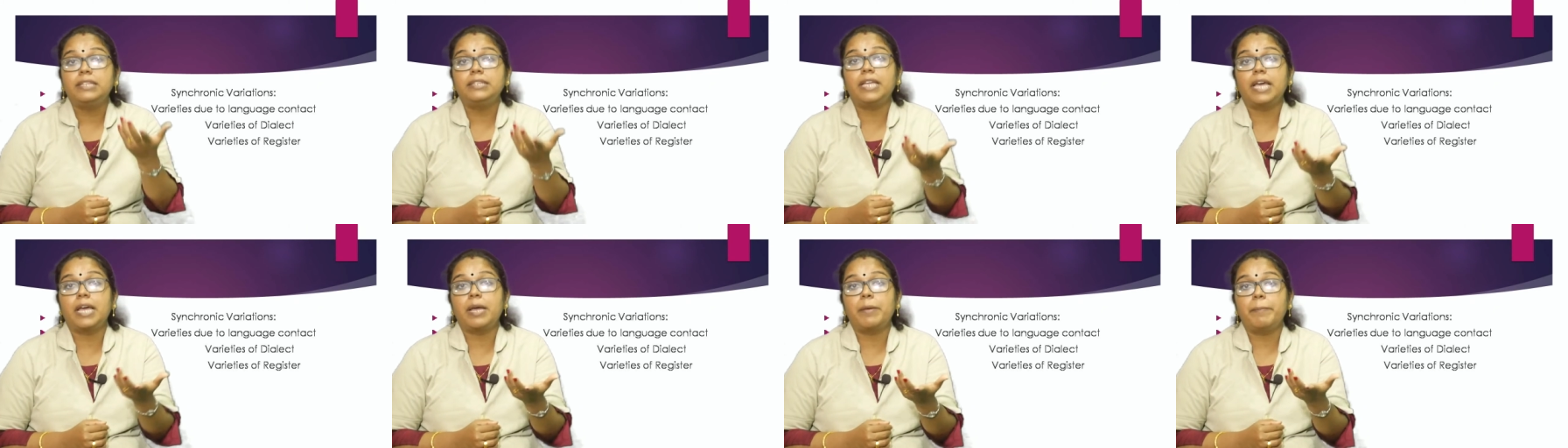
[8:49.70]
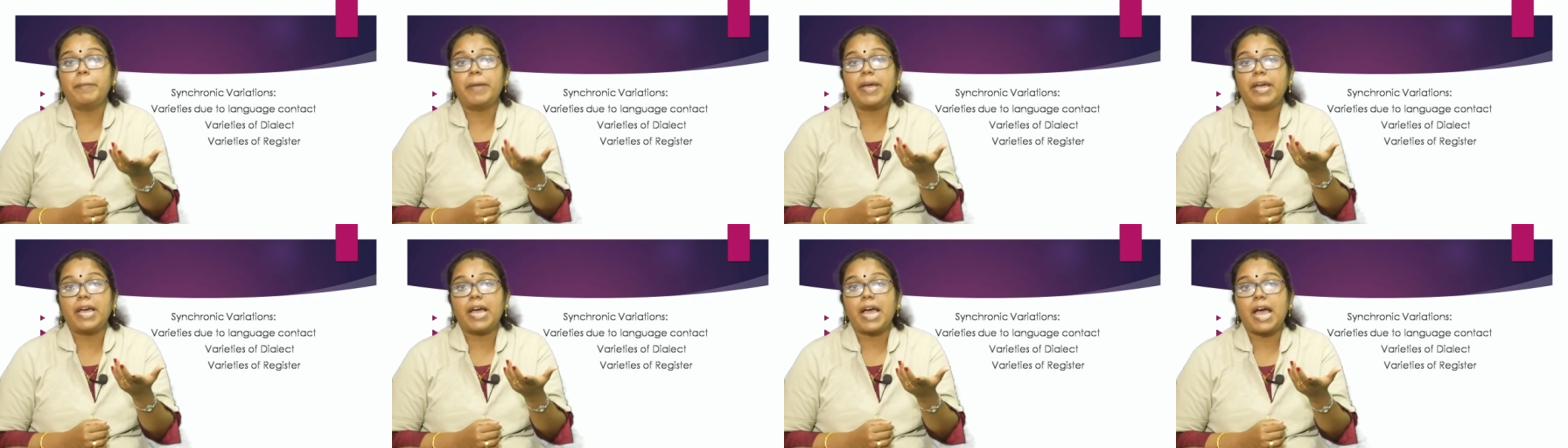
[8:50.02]
they
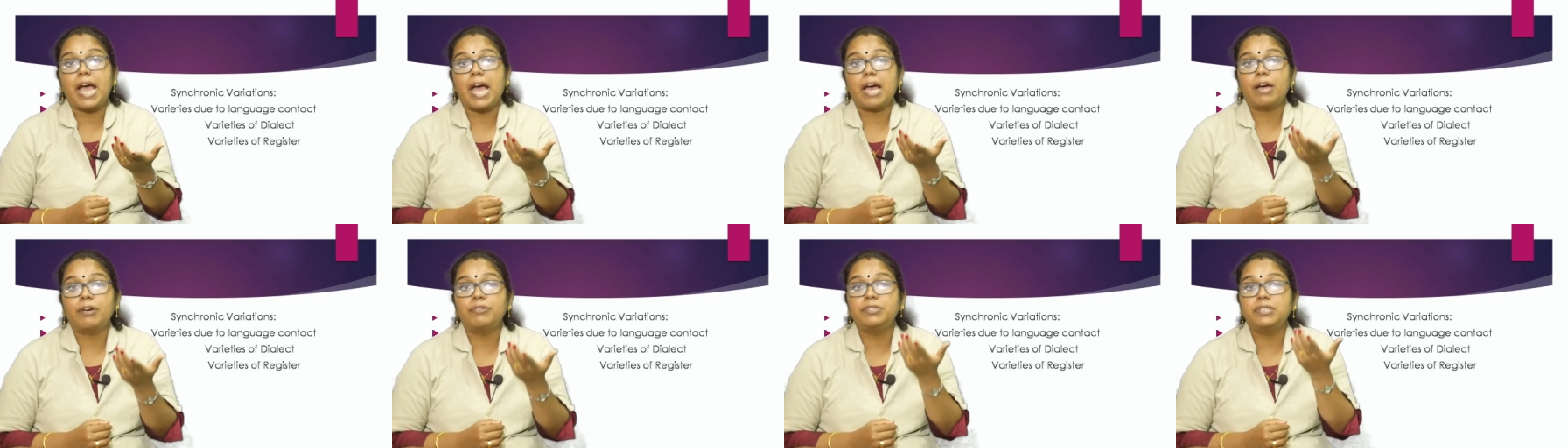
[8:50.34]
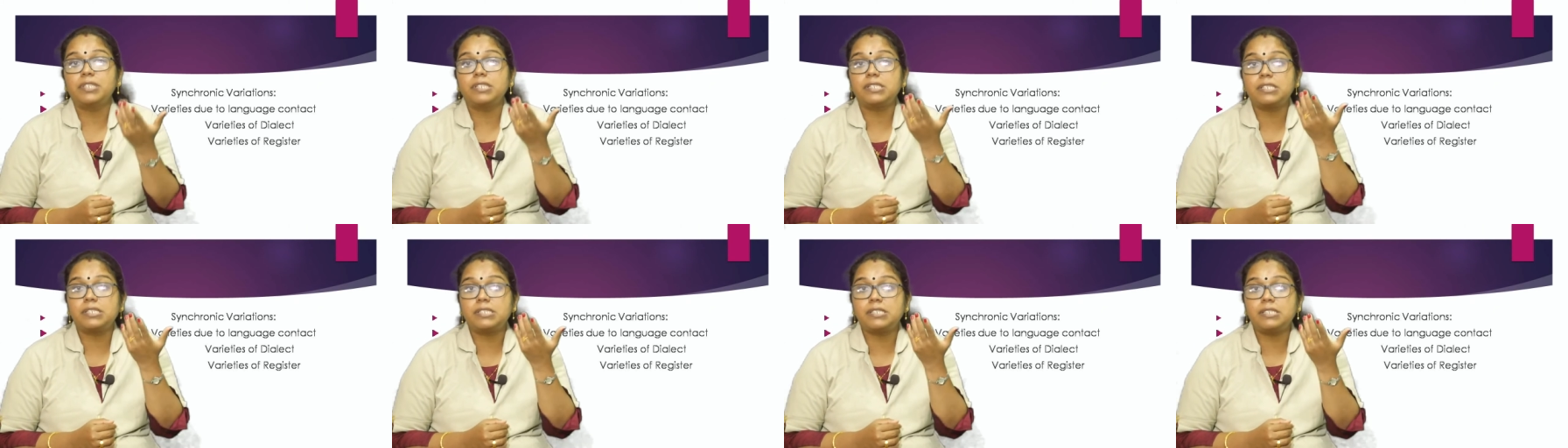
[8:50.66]
may have
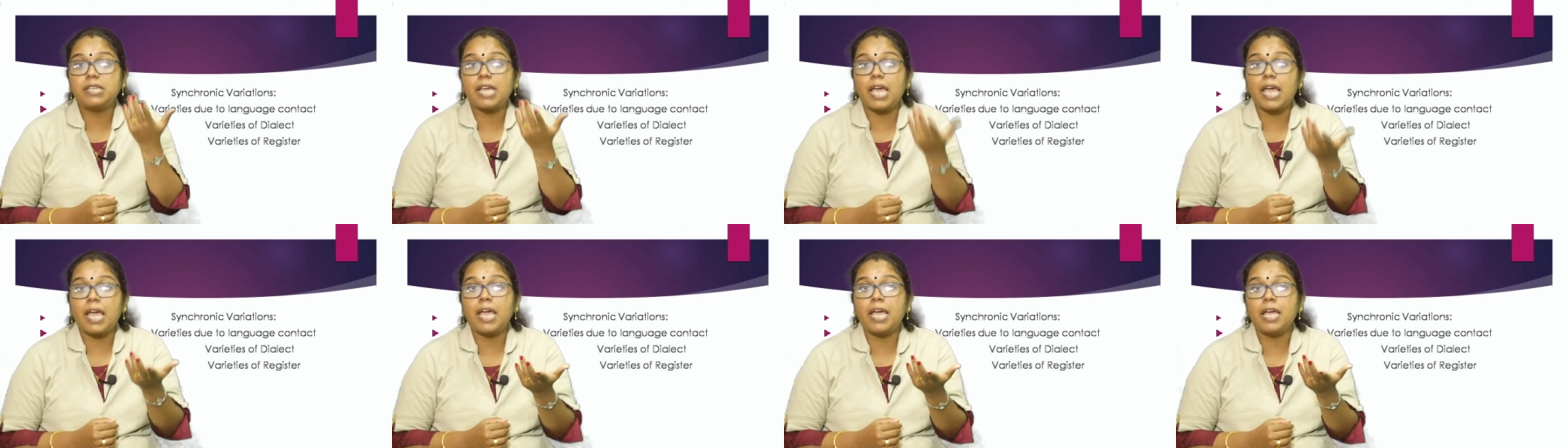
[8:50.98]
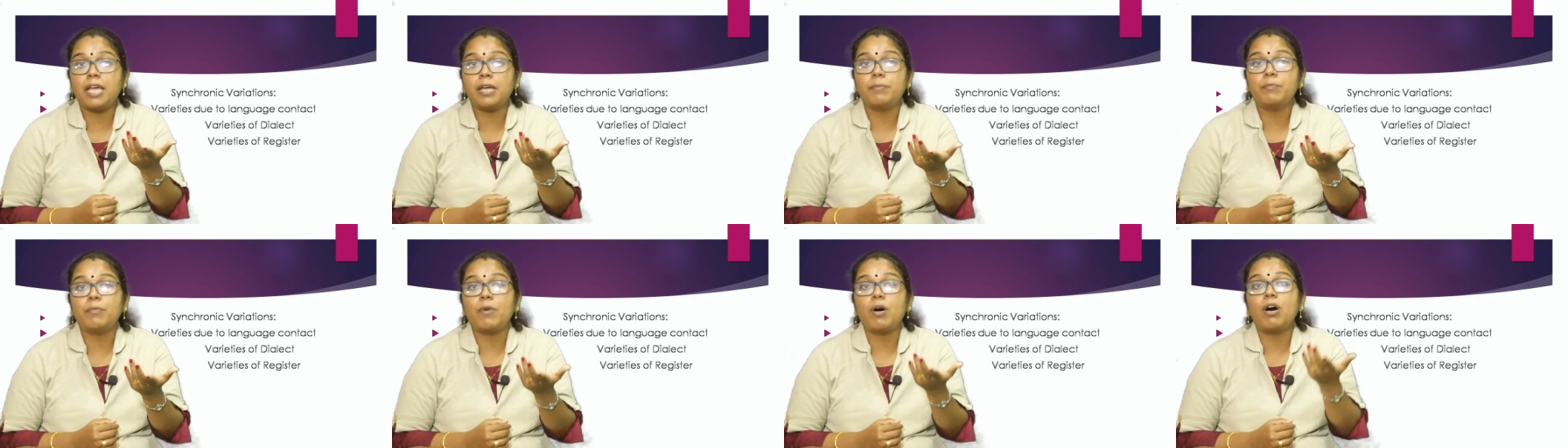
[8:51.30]
the
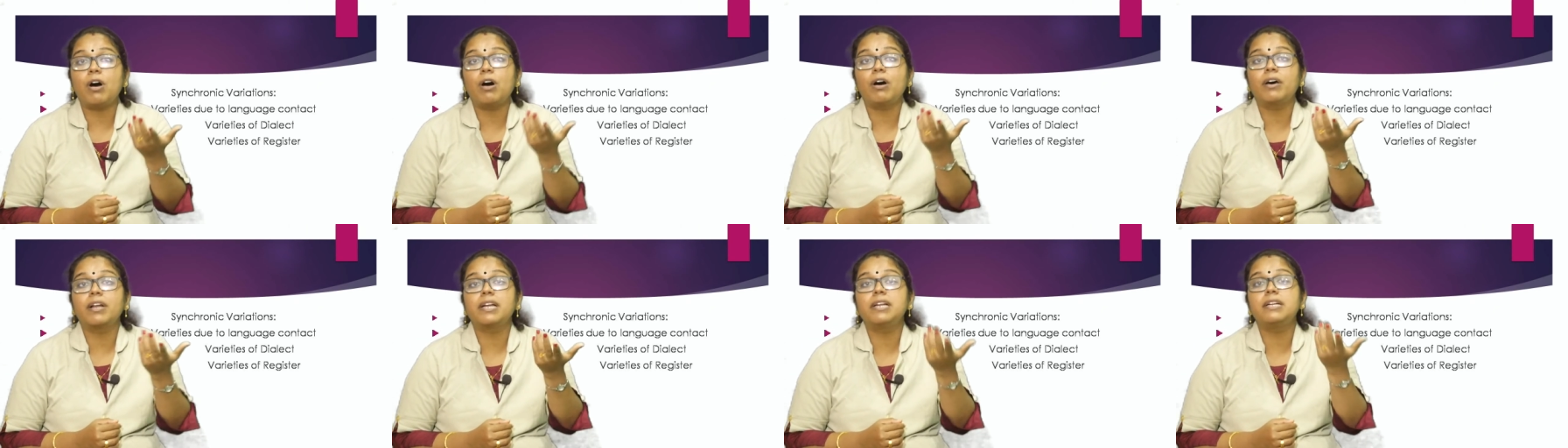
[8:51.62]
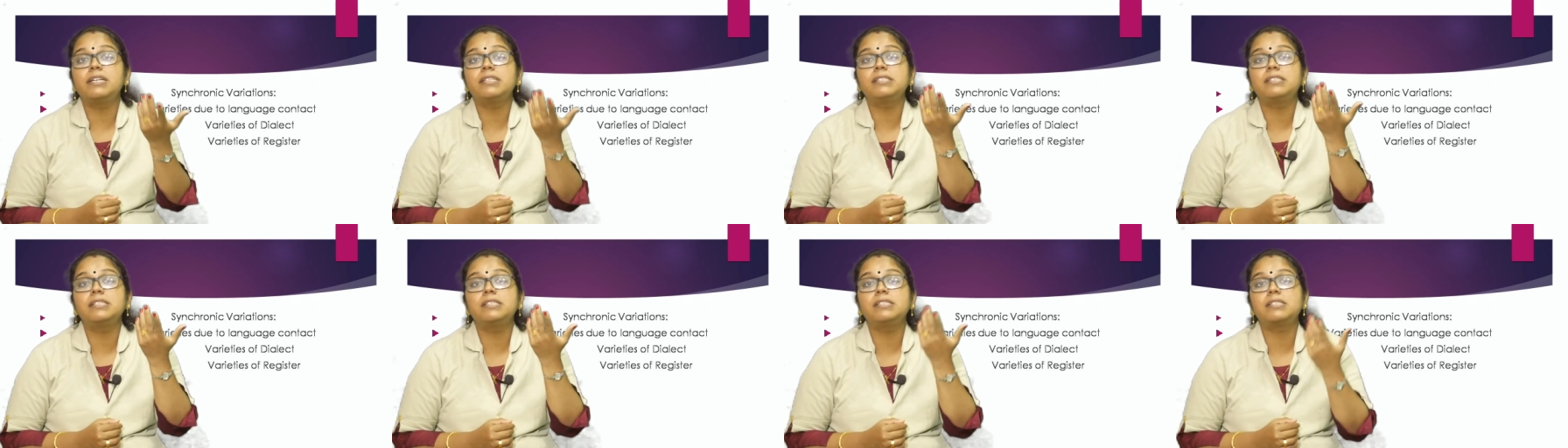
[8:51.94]
same
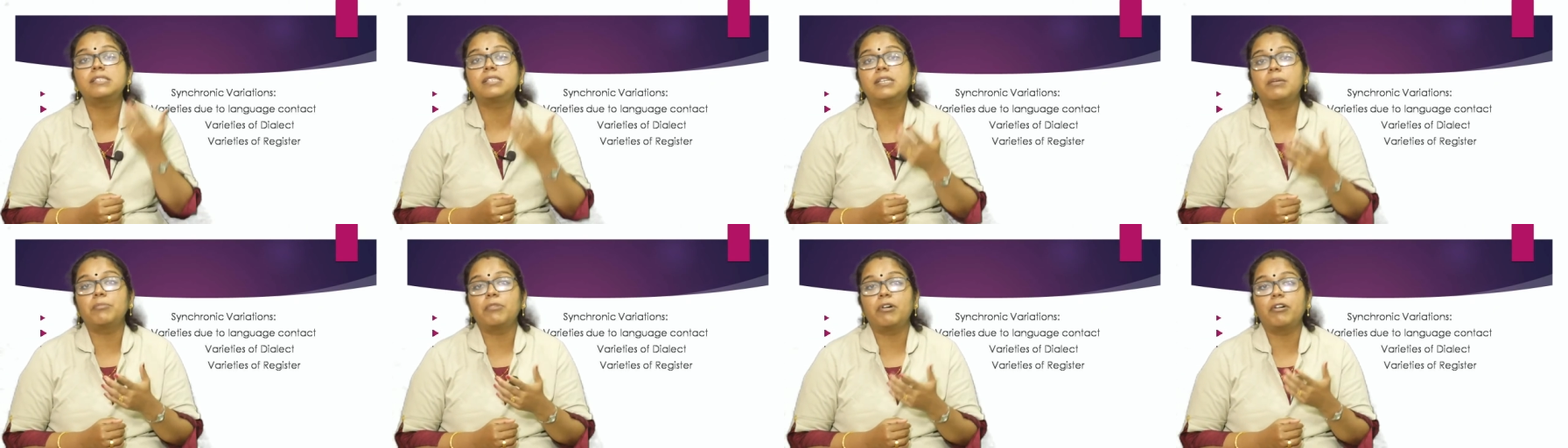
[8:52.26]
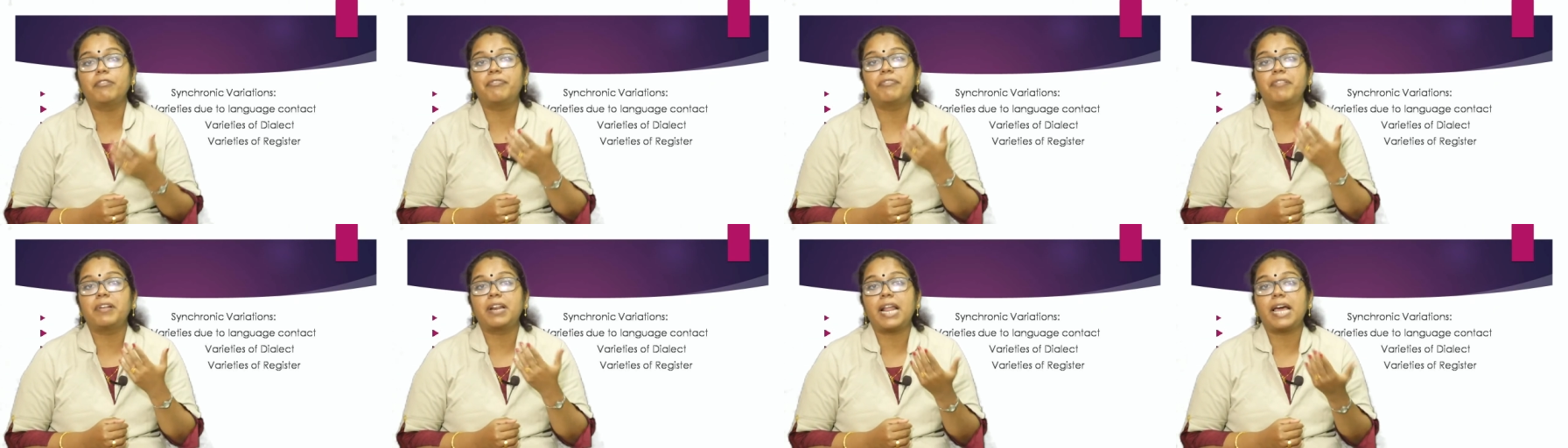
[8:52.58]
oral system
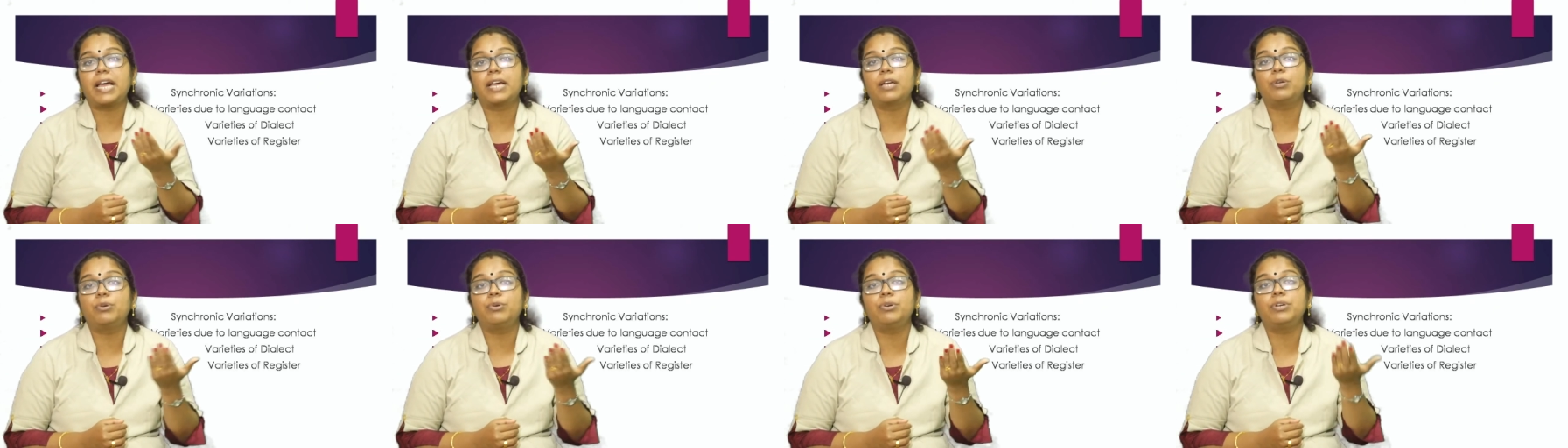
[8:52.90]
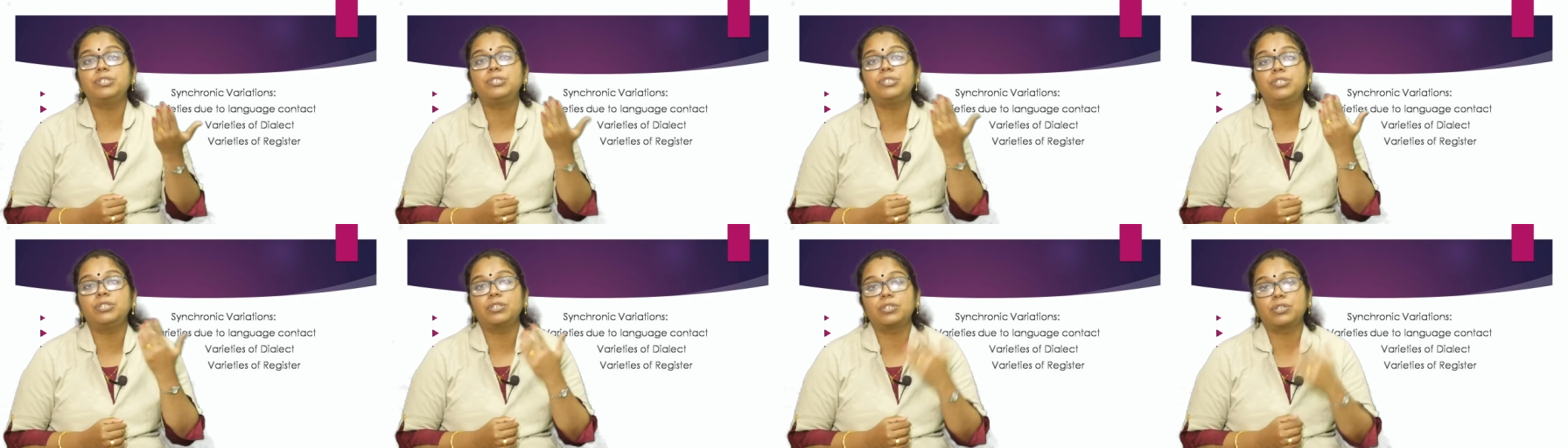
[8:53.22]
of
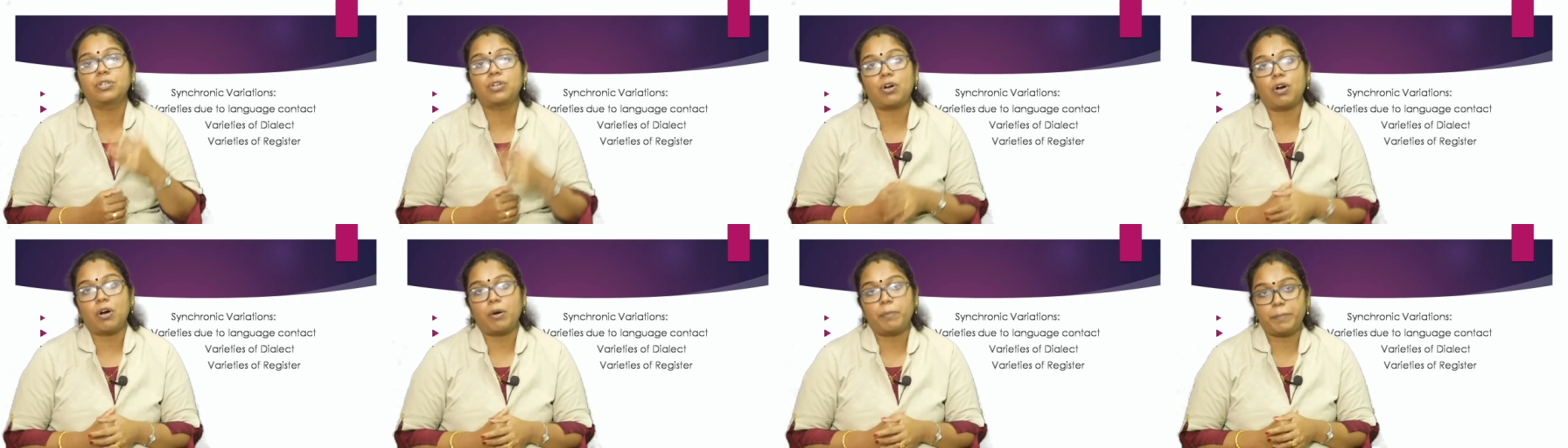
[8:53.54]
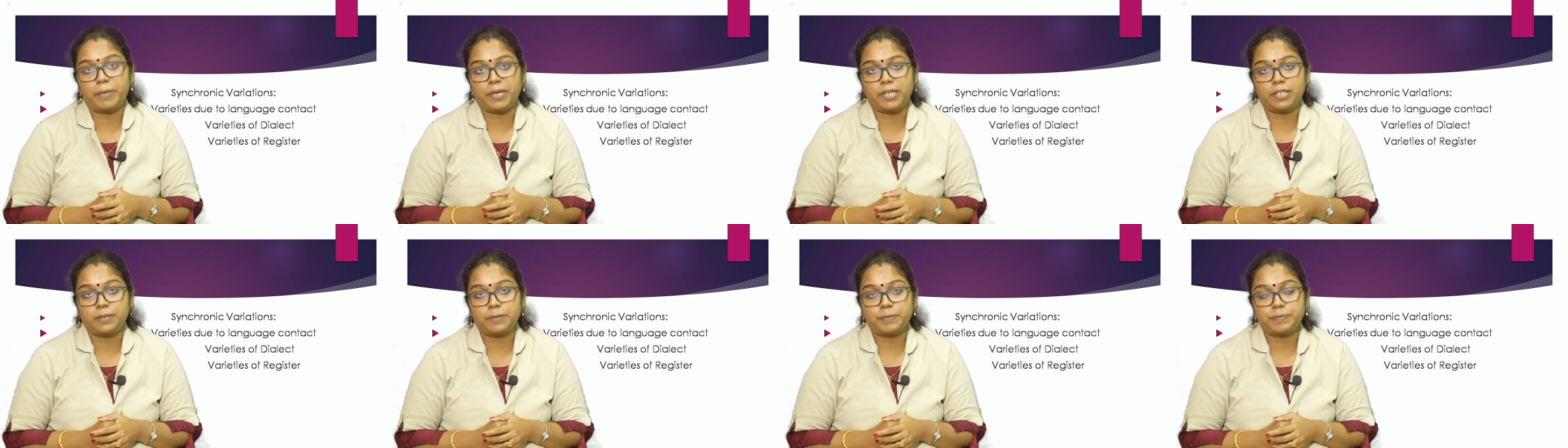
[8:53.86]
language in
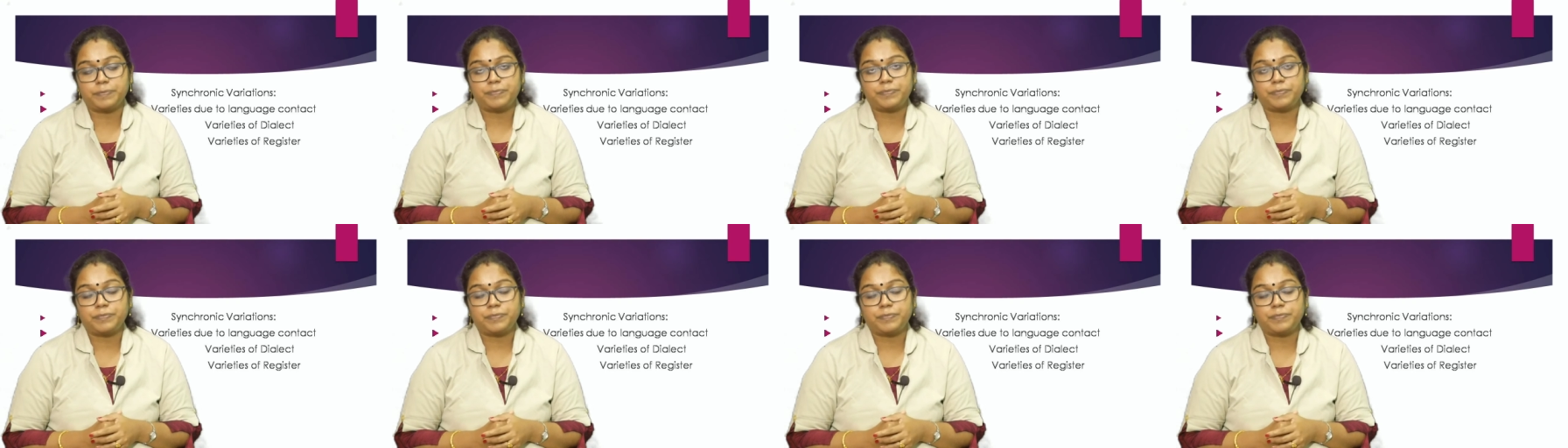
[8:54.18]
common.